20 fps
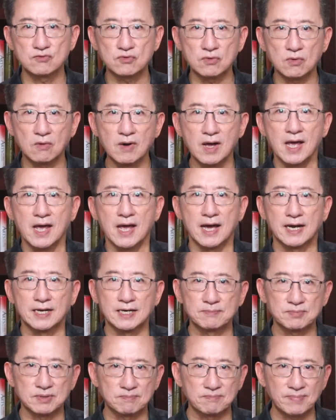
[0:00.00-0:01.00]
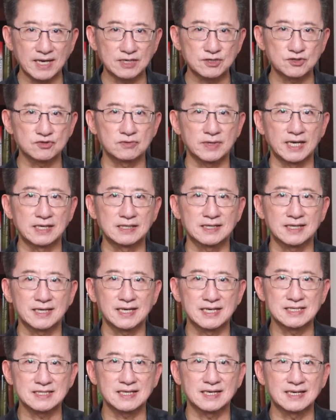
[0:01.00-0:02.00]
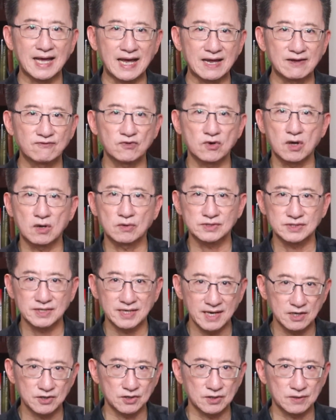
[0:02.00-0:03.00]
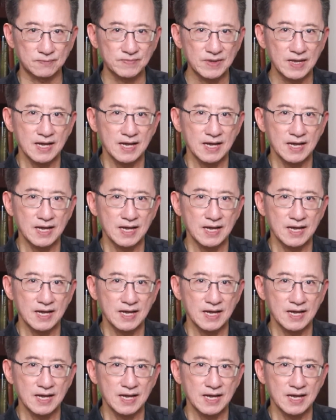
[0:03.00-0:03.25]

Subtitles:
rule and perpetuate his lifelong tenure.